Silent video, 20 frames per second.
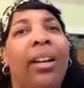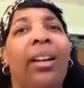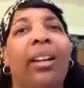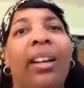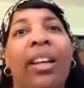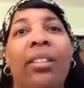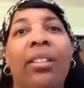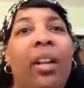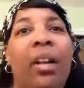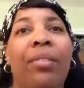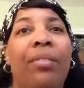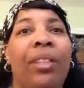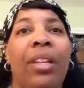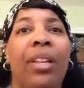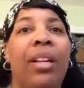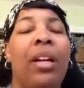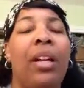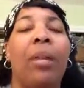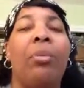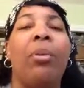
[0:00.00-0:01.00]
And I loved
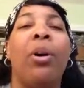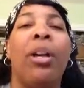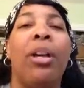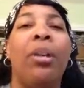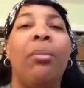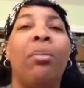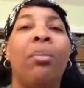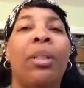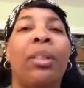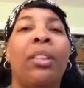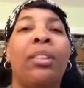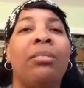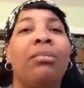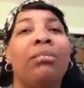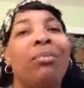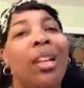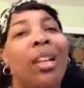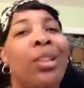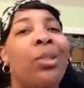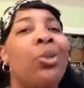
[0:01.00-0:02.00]
it and I bought it. But
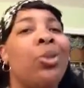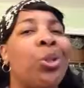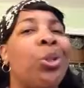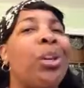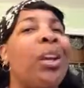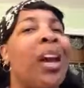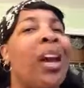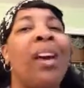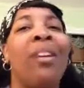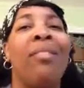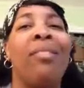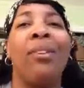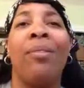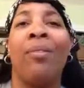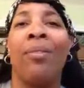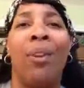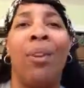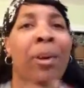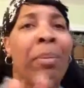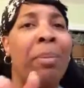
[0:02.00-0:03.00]
I usually I have the
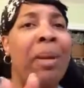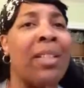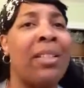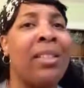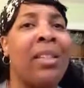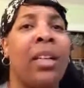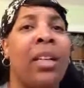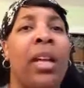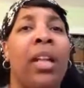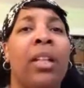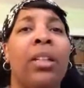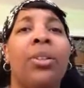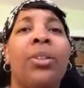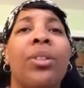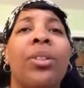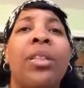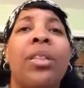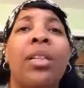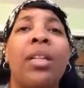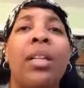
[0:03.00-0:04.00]
very basic
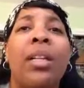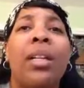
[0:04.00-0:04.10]
colors.